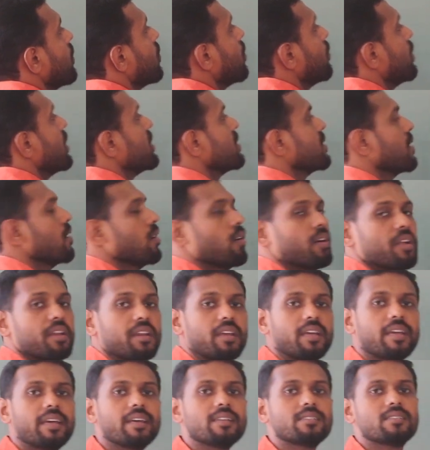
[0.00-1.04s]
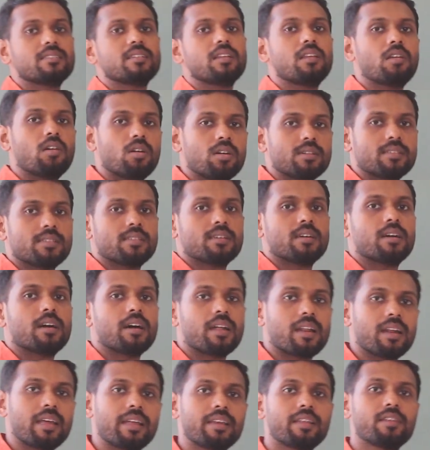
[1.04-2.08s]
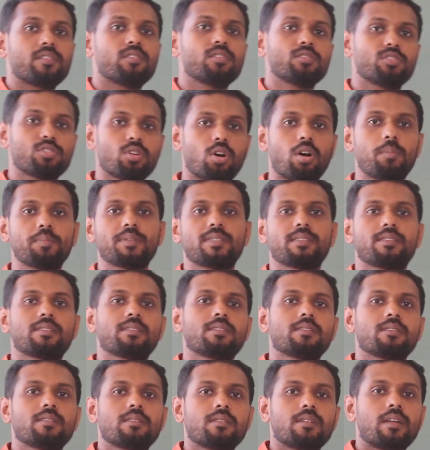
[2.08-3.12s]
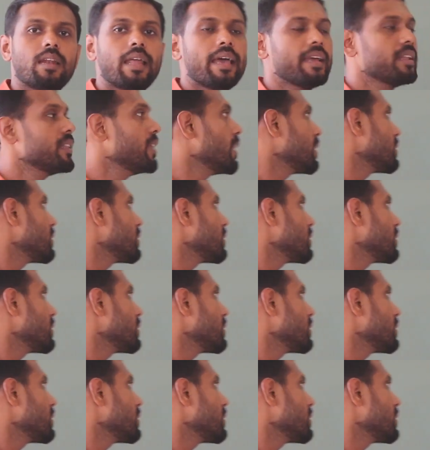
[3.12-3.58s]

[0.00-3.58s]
Commercial load indicates the loads are related to shops like